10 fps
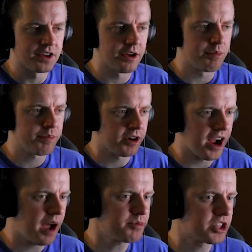
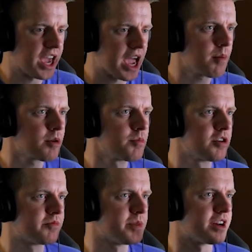perhaps camera
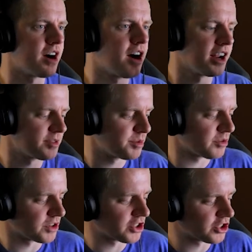movement ought to be
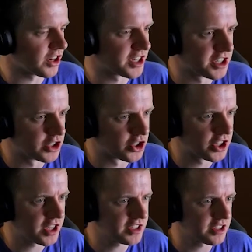restricted
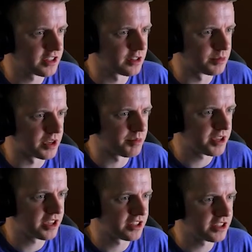just a little bit,
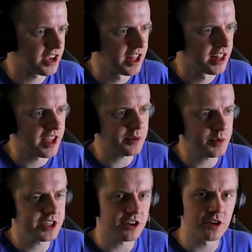because like we
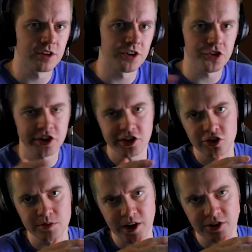did earlier, you can
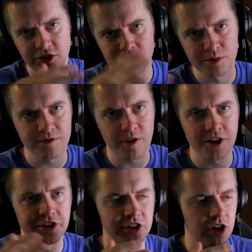zoom out super far,
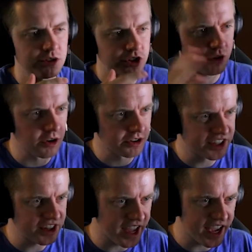you can go scroll,
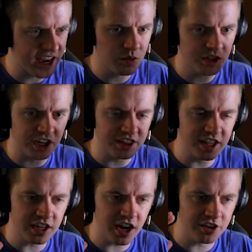see the end, which I
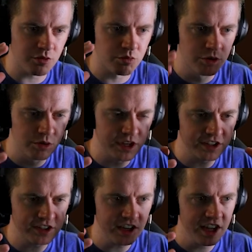think kind of
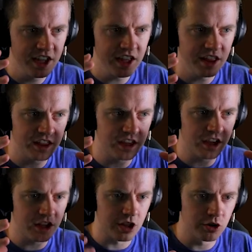ruins the
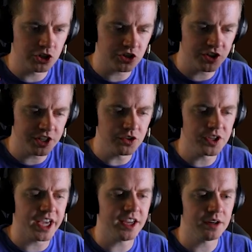closure that you
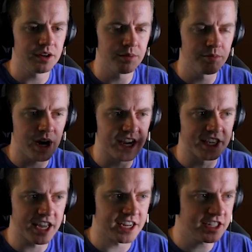get by
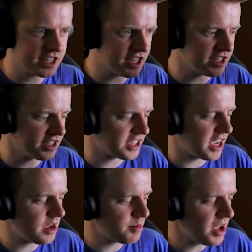getting to the end of the
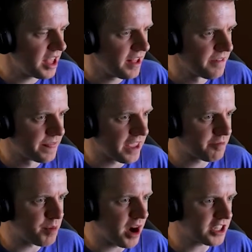game, if
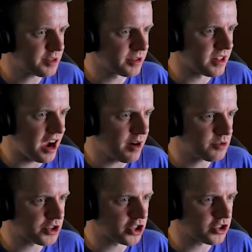possible, I would
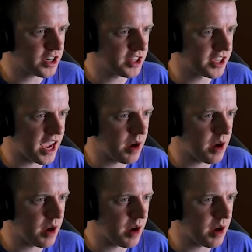restrict the camera